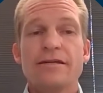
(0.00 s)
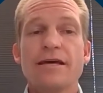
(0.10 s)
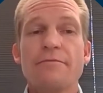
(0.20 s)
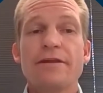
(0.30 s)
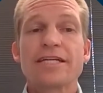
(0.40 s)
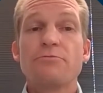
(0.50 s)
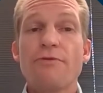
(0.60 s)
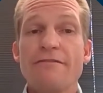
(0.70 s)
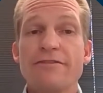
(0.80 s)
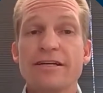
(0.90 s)
Demodex
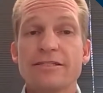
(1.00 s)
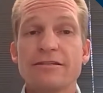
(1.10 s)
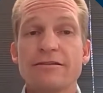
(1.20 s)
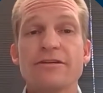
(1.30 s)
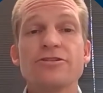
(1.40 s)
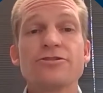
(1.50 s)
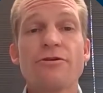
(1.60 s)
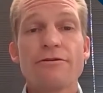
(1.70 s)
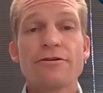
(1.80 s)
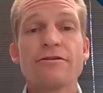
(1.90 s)
brevis, the
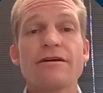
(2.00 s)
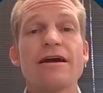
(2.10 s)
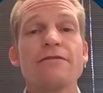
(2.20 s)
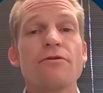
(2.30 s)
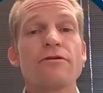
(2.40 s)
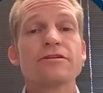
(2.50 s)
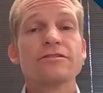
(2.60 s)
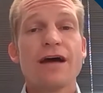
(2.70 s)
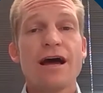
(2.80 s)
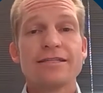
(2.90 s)
shorter and more
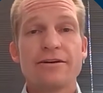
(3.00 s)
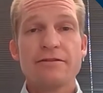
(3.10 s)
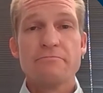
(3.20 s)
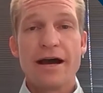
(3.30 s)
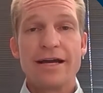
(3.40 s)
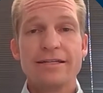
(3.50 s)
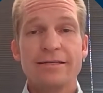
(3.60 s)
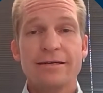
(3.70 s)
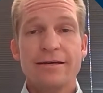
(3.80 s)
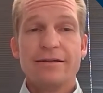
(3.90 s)
solitary mite,
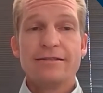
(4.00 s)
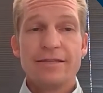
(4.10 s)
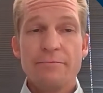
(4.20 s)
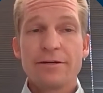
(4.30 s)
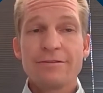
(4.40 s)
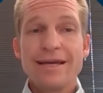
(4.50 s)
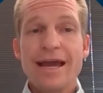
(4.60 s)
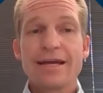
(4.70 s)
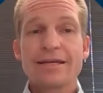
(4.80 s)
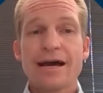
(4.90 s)
typically
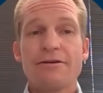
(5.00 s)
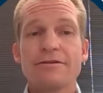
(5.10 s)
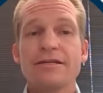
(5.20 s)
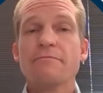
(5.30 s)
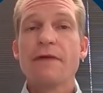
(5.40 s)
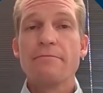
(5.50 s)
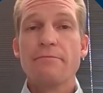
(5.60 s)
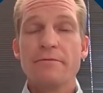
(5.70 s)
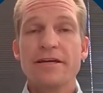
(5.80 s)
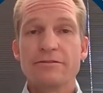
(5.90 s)
hangs out in the
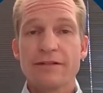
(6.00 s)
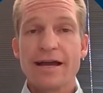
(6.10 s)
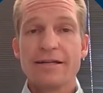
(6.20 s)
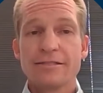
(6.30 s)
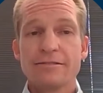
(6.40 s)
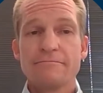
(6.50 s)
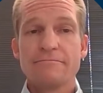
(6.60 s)
meibomian glands.